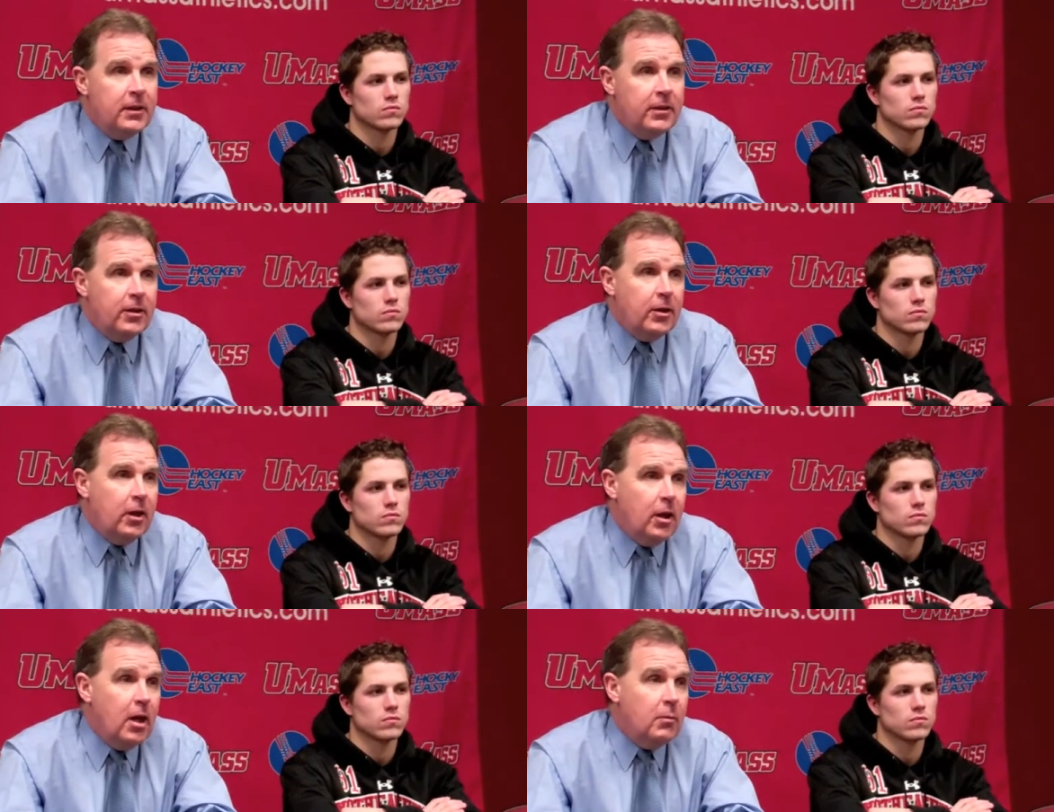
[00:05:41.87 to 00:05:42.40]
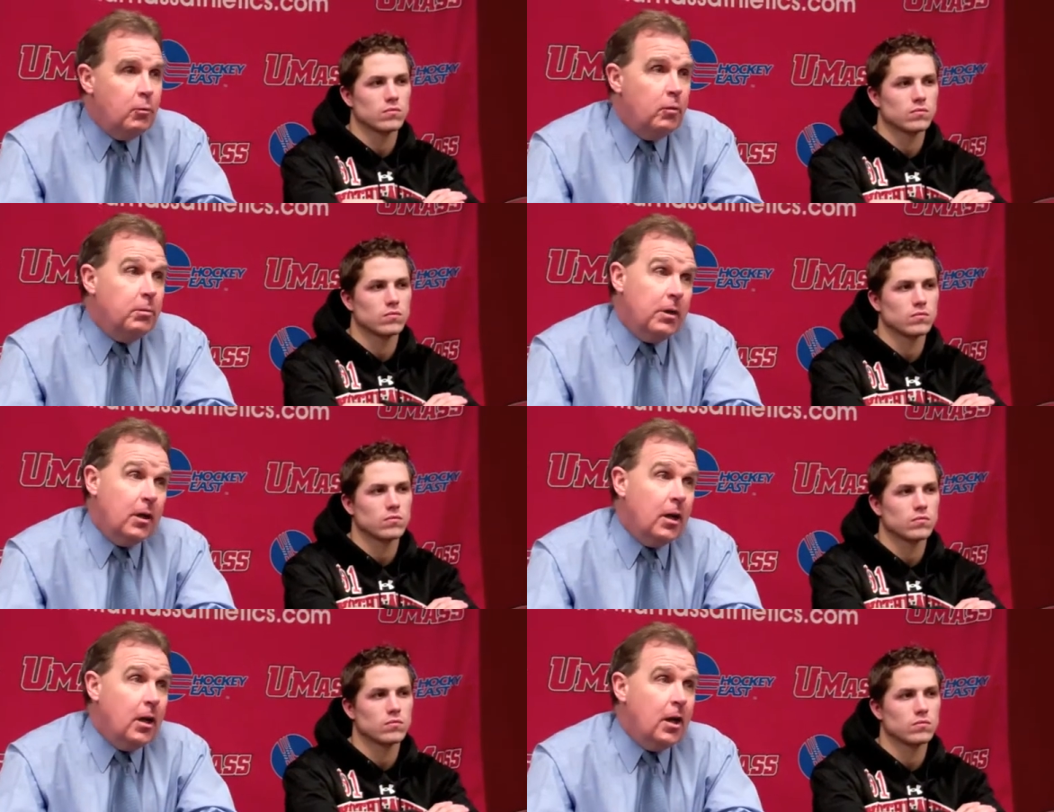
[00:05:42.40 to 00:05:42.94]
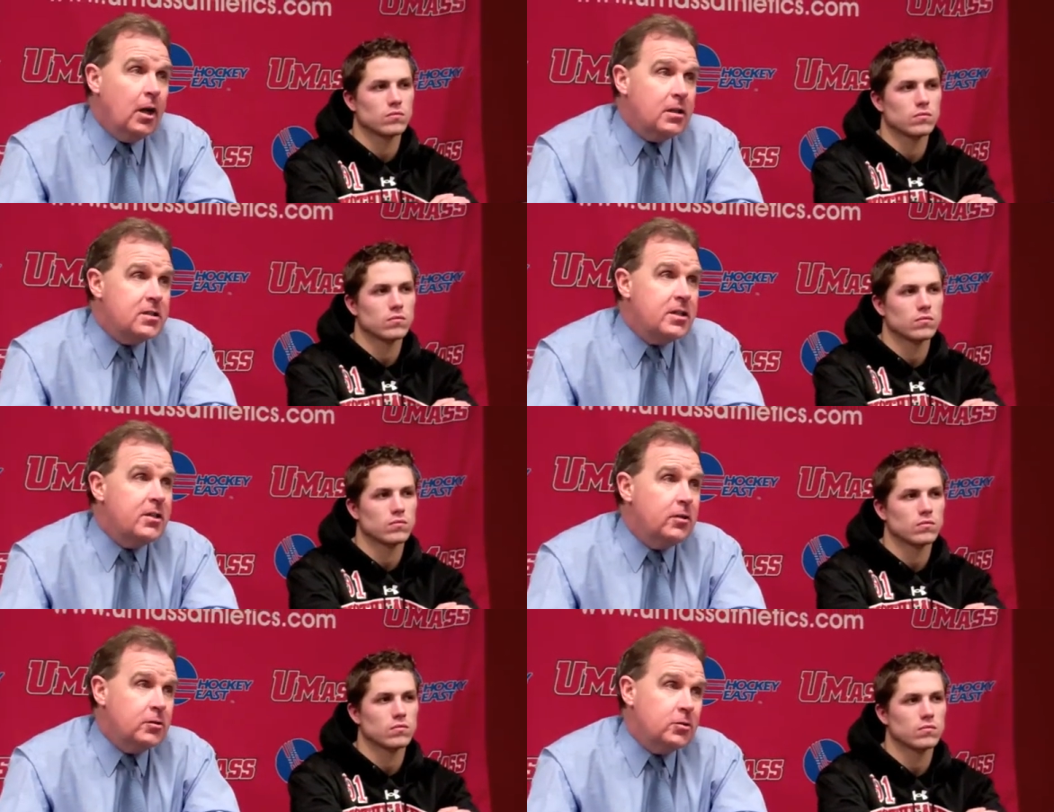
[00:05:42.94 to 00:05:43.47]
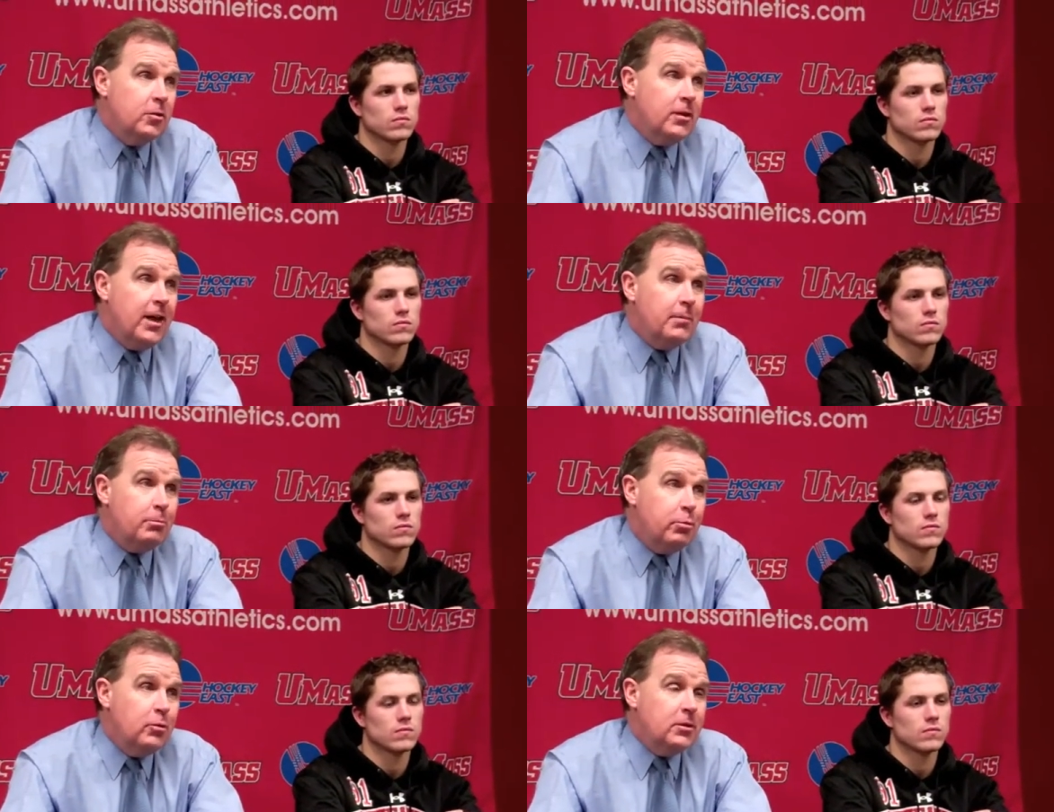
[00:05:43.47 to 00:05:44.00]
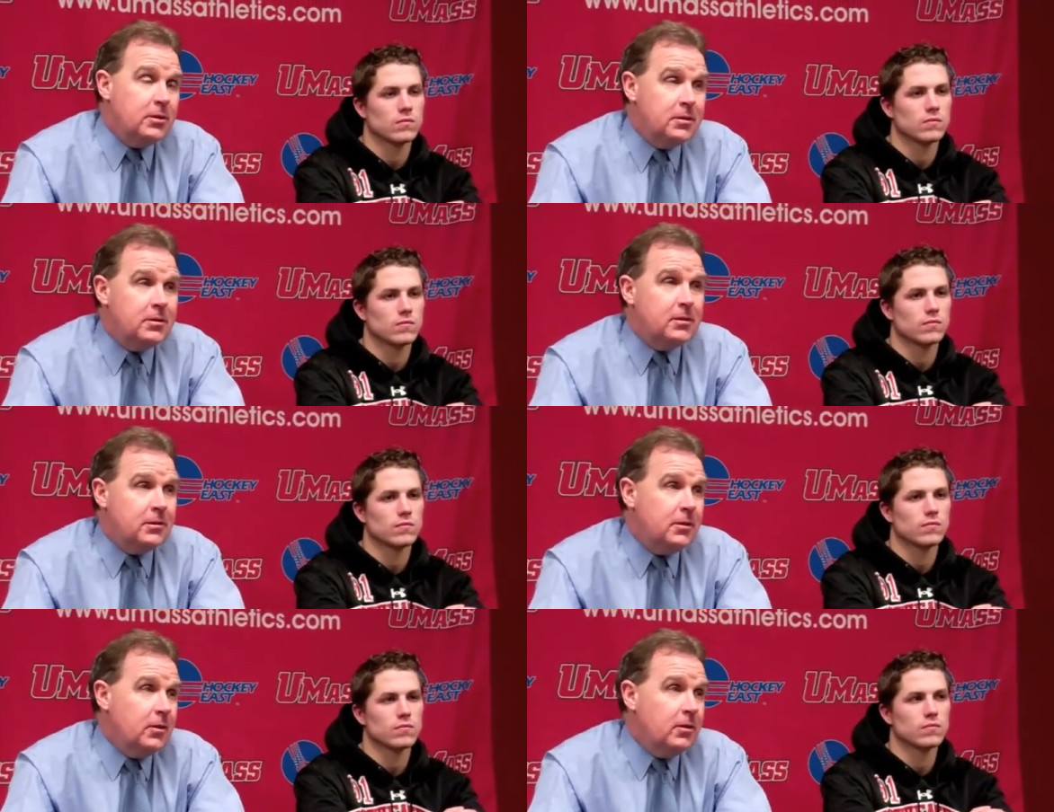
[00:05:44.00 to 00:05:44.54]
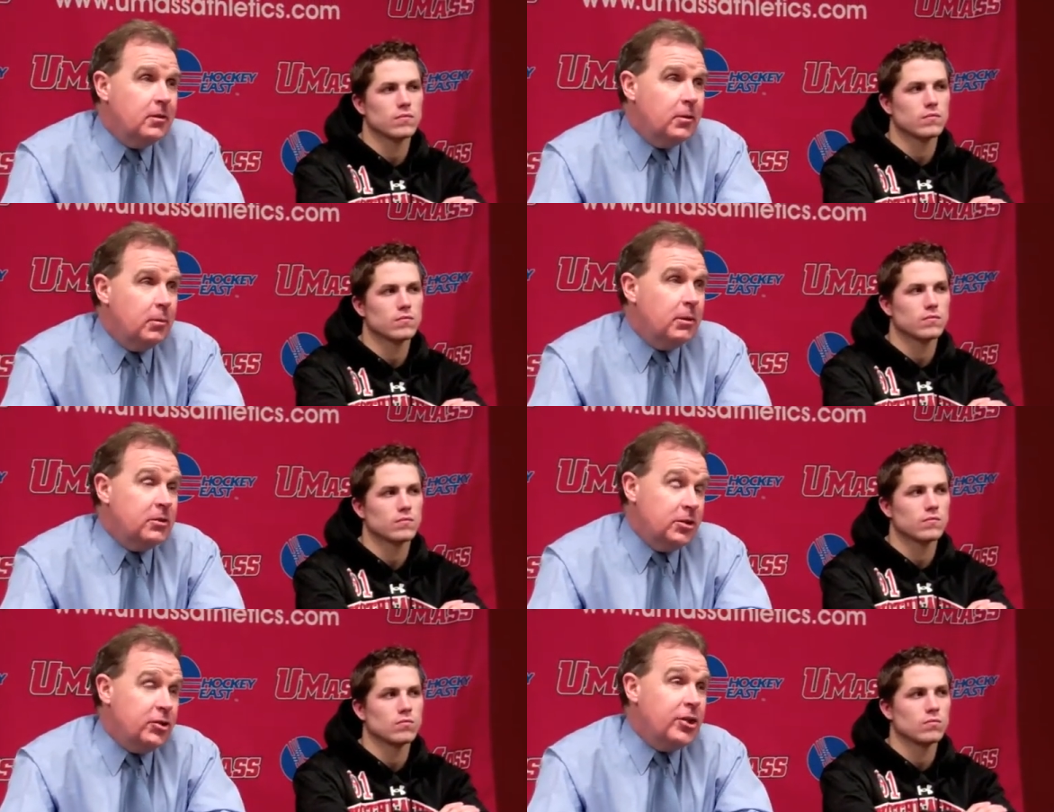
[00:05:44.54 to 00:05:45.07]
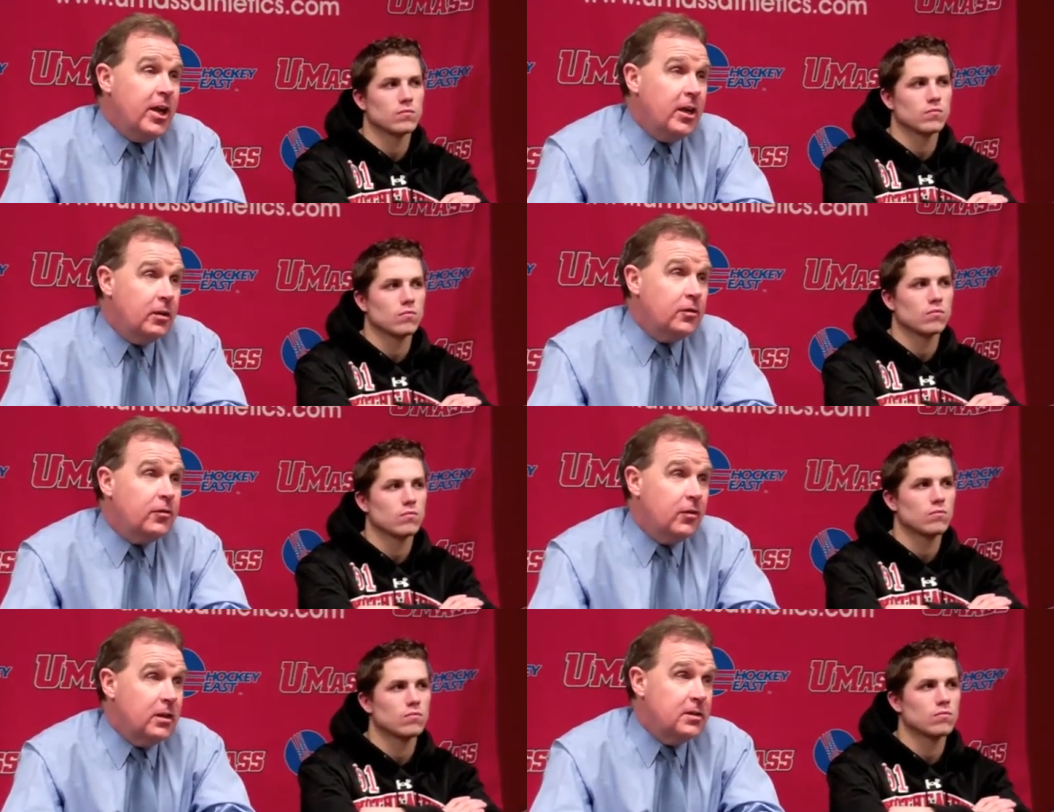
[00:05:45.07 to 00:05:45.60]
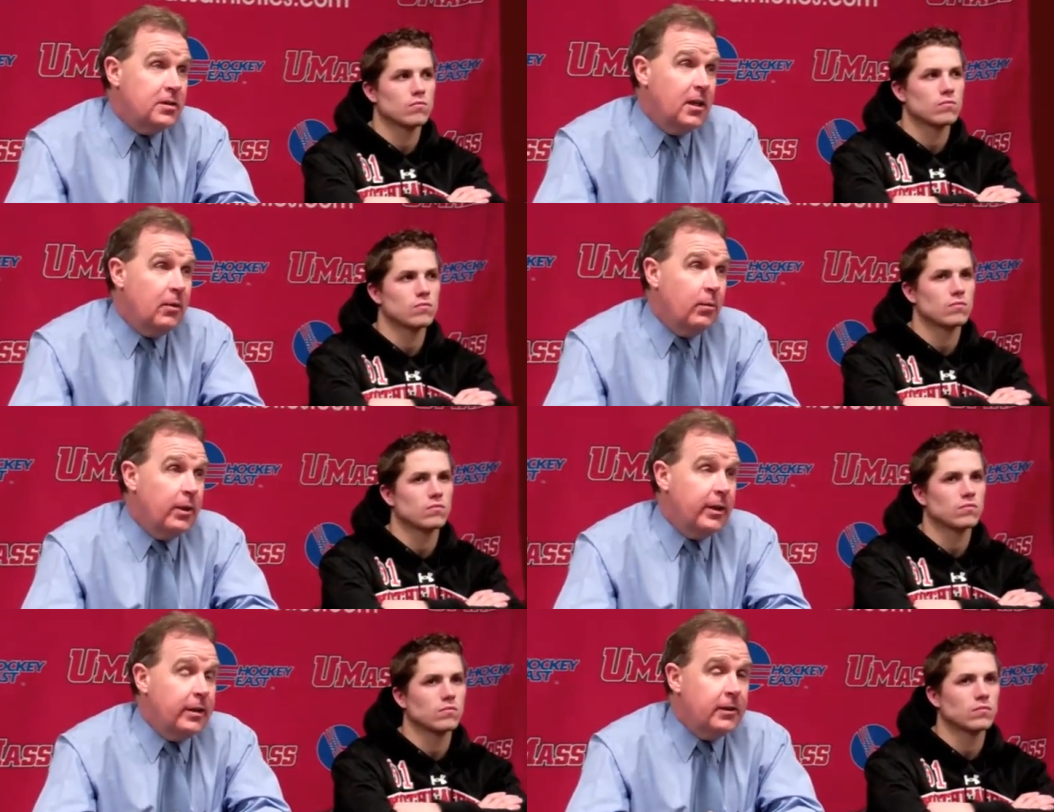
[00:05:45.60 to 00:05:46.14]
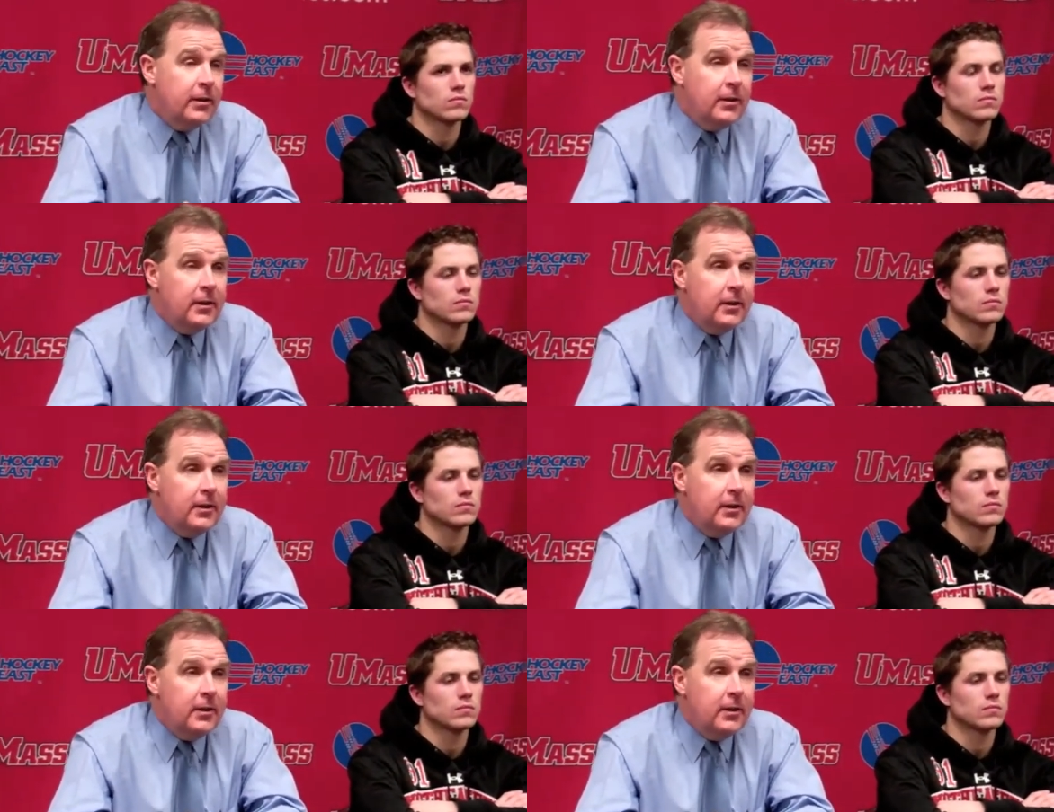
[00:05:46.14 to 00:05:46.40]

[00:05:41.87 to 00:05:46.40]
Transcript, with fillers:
Speaker 1: they've got a lot of movement, they've got a lot of skill, so that puts it's a challenge for us that way. And